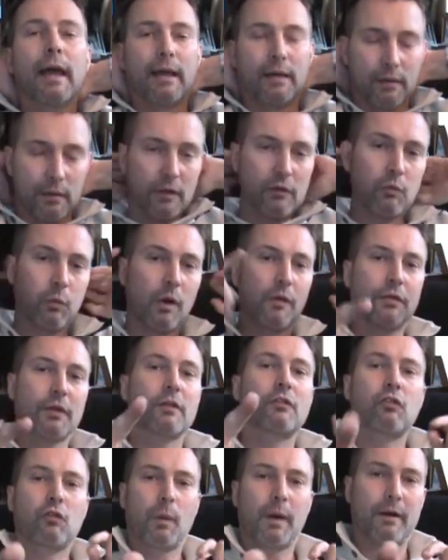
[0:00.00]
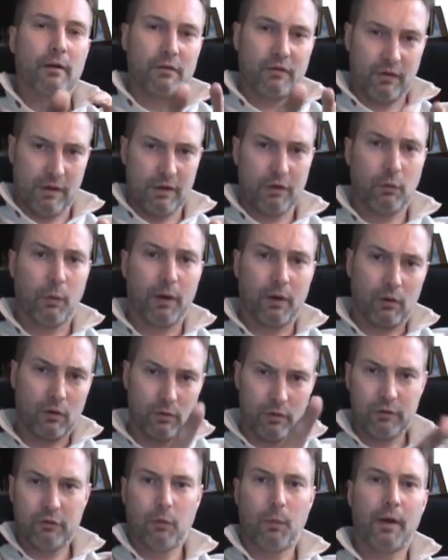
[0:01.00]
And it's worth it. It's Twitter. It's on Twitter.
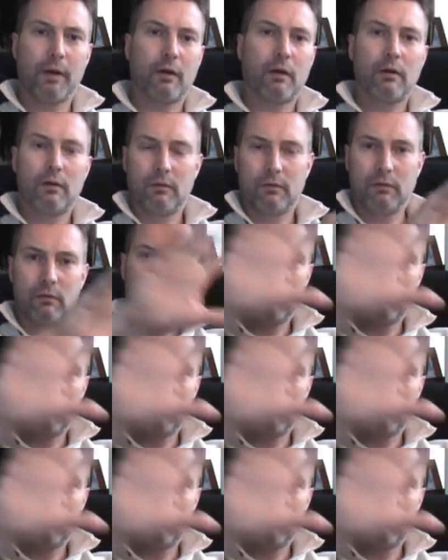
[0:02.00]
Go to Twitter.